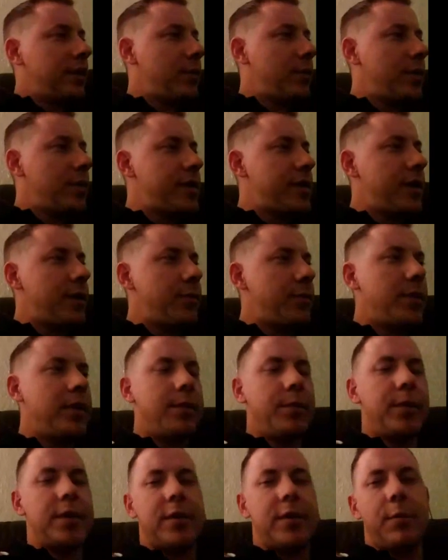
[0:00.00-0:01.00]
what I say
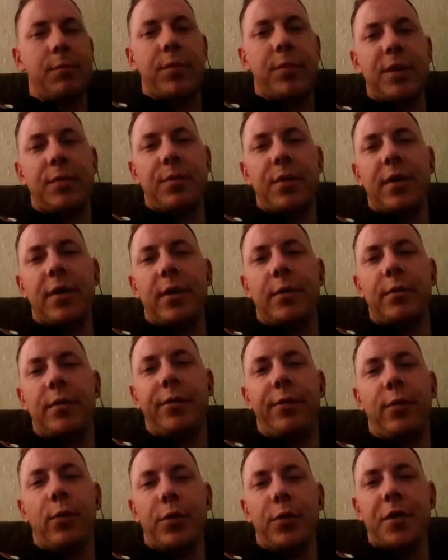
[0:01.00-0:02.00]
with some people. You know, the
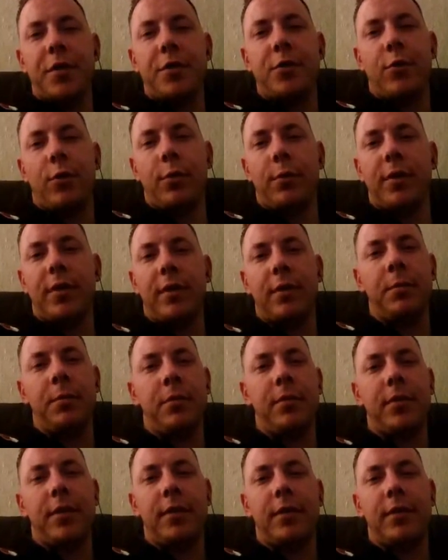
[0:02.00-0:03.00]
force is strong with them.
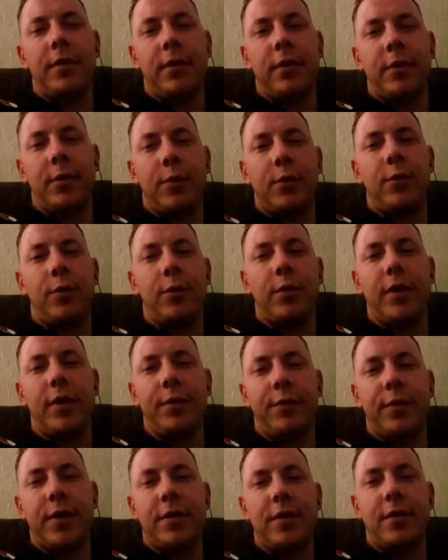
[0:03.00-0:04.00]
The
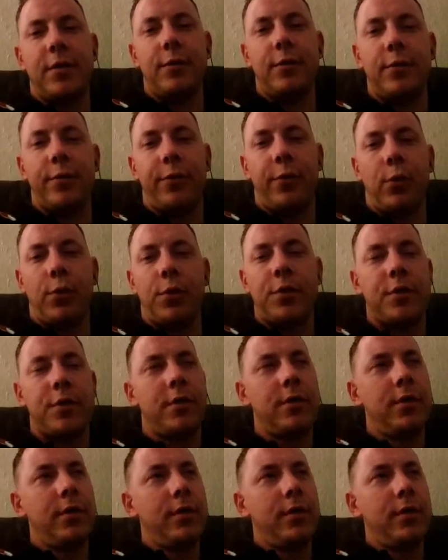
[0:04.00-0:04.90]
cognitive dissonance force.